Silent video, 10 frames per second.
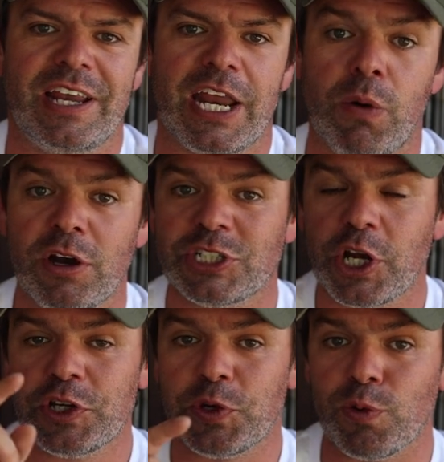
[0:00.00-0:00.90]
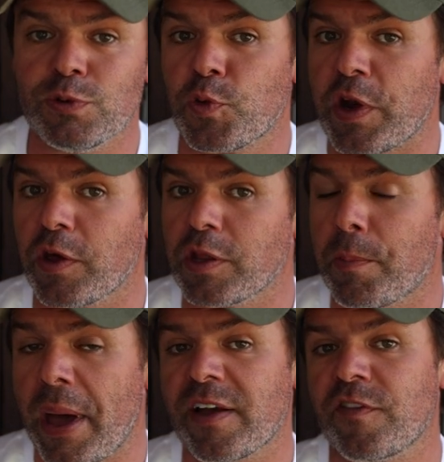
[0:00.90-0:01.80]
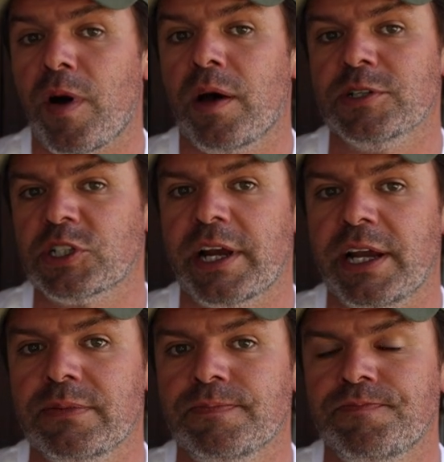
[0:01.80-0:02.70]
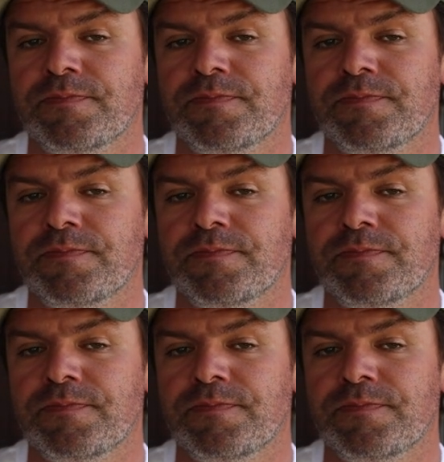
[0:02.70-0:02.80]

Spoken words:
Now, I showed you it was written on the back of my machine,